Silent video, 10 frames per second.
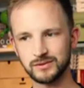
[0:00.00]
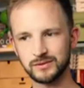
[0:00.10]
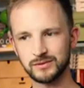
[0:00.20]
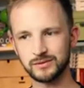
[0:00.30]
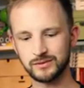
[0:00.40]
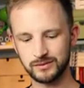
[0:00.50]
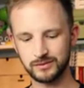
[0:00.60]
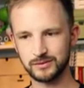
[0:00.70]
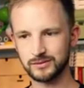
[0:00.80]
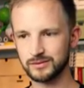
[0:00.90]

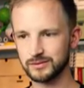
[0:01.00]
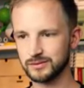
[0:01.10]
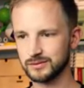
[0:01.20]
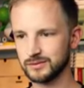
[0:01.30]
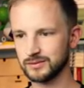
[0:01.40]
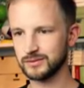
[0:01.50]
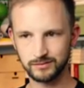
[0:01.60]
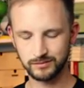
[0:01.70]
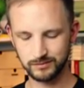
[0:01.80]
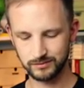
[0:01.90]

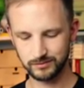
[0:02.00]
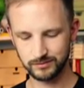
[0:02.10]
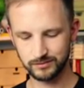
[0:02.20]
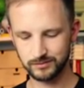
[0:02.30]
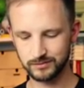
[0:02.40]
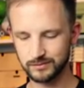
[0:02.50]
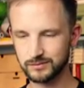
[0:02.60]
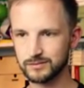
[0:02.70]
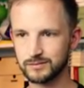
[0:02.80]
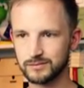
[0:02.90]

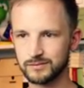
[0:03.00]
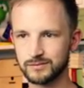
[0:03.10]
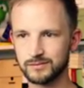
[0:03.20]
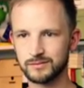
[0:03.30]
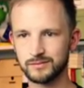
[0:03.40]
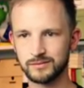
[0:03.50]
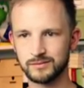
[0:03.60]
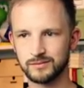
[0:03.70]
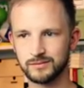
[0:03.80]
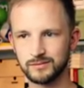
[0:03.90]

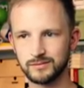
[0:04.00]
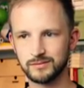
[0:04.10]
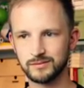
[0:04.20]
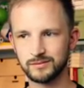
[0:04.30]
(silent)